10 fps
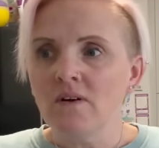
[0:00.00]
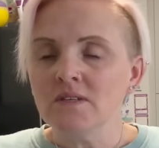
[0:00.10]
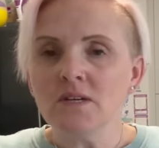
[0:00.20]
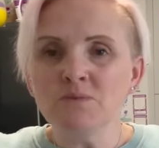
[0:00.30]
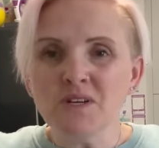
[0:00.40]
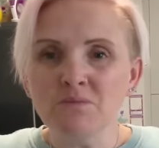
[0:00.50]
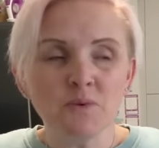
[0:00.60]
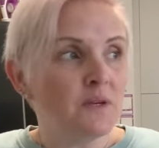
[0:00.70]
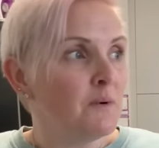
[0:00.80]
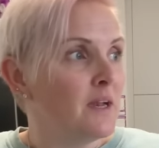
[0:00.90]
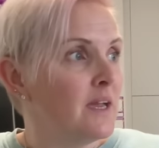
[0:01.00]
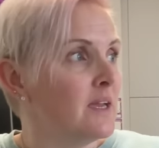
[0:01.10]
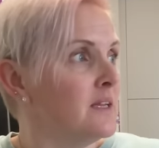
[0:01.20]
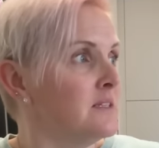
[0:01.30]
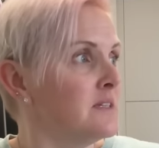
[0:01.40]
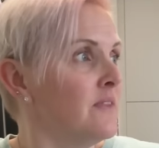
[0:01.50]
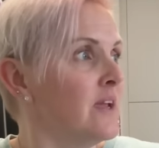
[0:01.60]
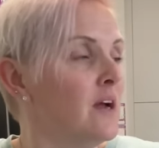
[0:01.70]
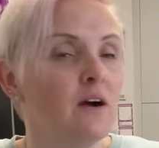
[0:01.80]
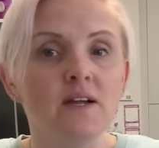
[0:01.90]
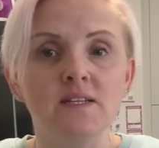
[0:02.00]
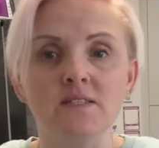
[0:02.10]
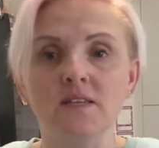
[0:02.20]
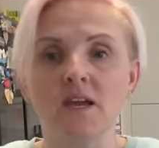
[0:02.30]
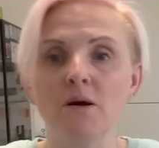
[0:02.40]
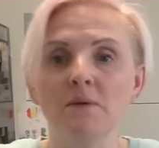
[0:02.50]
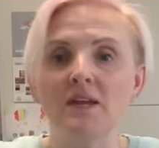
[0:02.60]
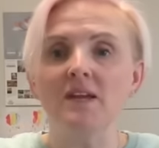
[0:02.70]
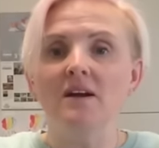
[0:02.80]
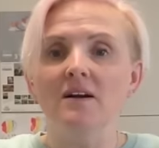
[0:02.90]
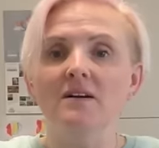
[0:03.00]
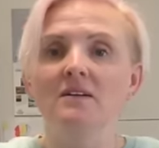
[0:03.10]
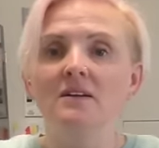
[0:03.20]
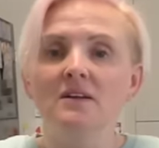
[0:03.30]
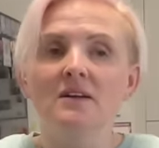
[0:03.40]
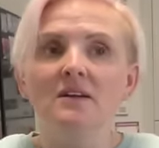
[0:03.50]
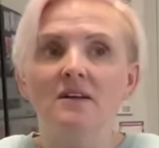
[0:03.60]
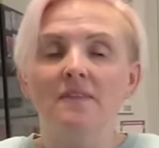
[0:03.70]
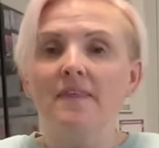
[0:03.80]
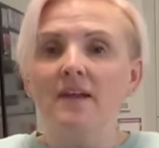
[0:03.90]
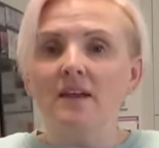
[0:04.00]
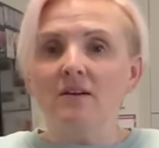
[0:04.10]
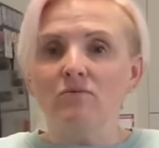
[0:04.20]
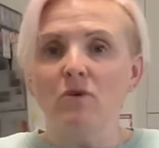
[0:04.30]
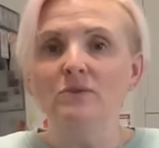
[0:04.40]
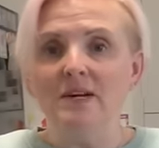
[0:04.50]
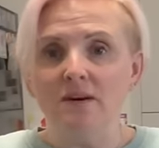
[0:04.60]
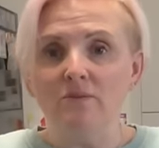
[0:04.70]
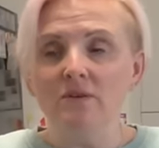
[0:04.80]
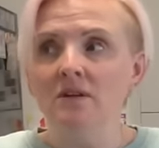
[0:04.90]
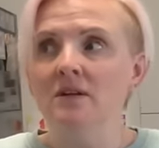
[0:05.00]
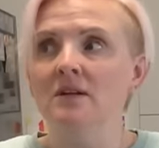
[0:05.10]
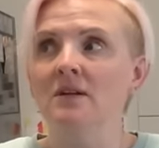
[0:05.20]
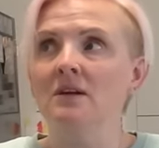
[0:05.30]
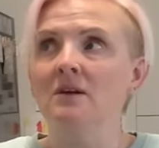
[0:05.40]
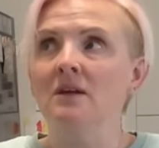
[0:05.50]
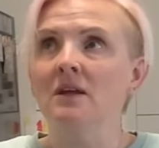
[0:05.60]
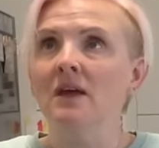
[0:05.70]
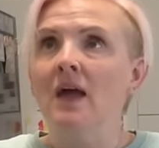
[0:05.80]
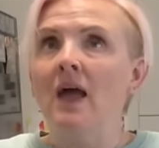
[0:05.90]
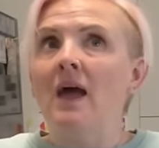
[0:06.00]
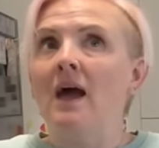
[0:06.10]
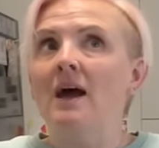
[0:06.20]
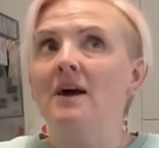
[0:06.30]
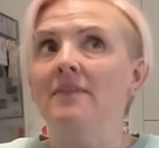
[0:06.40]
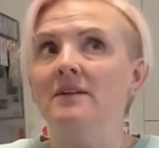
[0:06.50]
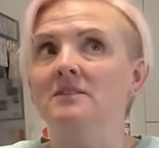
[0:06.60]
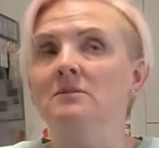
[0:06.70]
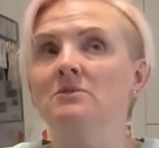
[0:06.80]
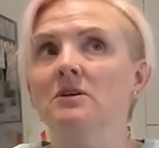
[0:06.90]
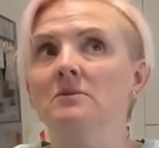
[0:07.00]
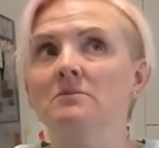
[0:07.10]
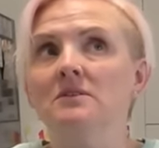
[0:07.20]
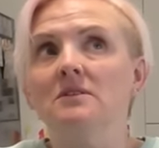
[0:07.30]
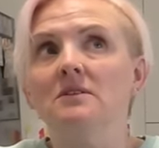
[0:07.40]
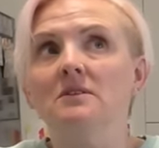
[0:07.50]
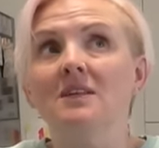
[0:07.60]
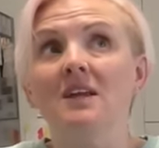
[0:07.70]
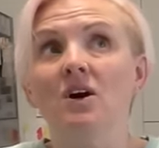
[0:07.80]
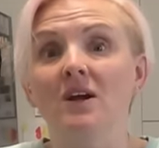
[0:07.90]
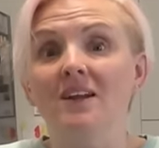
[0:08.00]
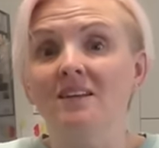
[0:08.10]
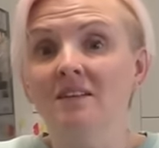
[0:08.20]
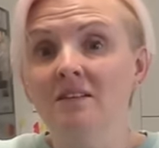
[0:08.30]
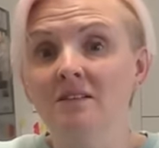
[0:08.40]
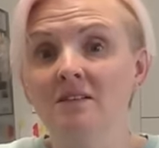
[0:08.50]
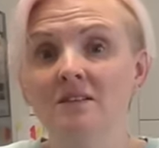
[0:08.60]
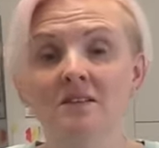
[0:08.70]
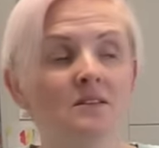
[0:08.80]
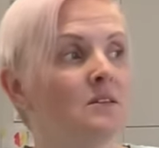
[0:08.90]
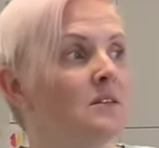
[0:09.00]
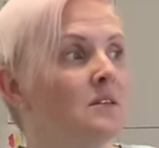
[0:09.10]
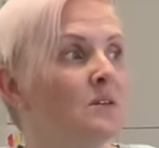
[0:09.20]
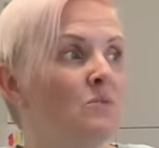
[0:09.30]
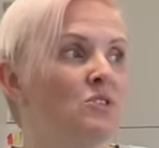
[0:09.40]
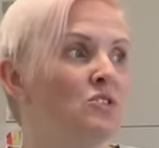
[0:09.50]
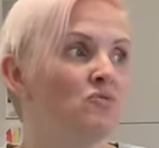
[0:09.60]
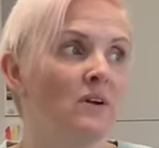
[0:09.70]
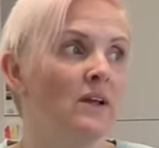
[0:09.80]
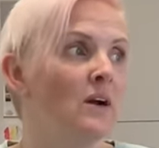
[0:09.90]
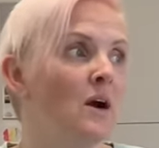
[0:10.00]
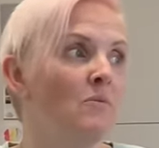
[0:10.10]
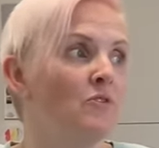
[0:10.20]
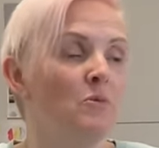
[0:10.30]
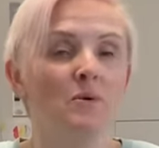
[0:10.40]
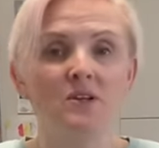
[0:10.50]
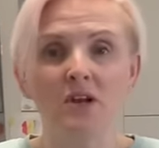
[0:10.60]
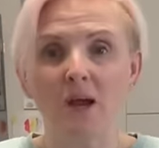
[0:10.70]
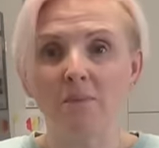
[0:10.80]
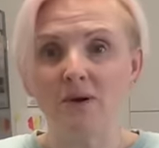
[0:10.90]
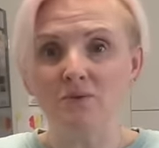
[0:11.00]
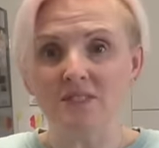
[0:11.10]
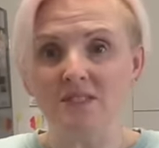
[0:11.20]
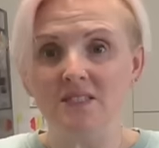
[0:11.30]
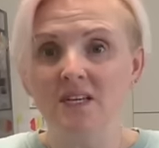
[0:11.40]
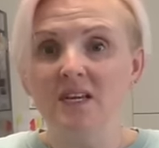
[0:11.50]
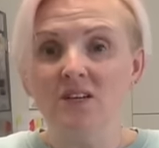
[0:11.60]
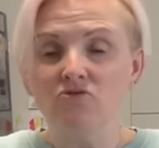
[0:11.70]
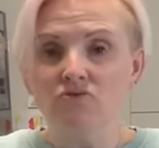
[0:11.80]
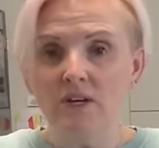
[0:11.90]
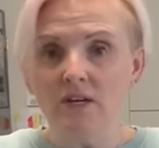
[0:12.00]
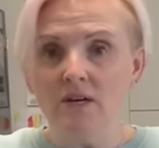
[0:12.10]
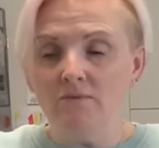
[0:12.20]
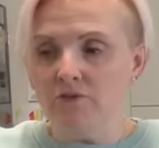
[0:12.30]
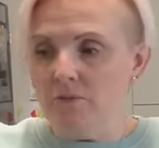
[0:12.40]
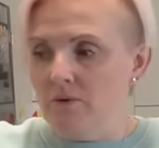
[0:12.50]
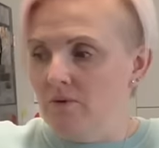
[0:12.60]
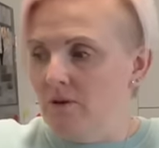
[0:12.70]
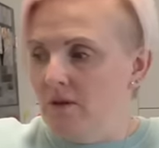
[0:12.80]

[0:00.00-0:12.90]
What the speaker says: sometimes when you wear leggings and they come here, they roll down. And then sometimes they cut in, which is really uncomfortable. When you're like bloated, really uncomfortable.